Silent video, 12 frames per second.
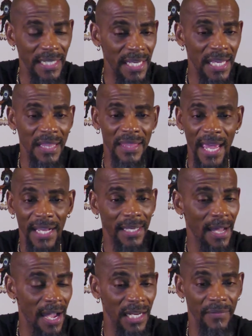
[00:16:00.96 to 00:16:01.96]
need that
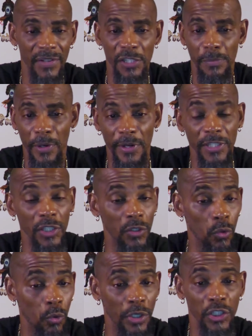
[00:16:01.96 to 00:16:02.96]
kind of experience in
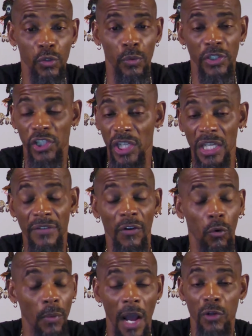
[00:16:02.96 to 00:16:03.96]
order to achieve
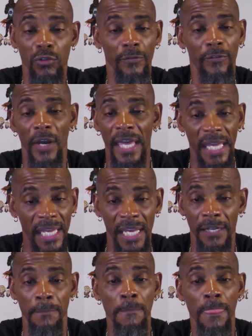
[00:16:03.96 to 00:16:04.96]
arousal for
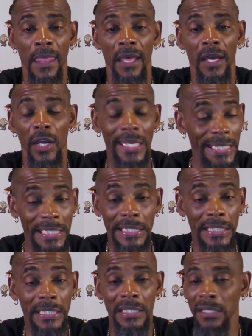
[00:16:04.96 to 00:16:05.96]

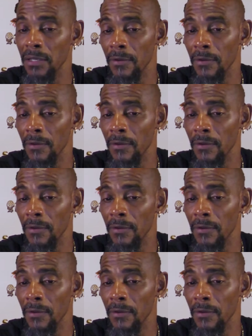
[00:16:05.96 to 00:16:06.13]
ED.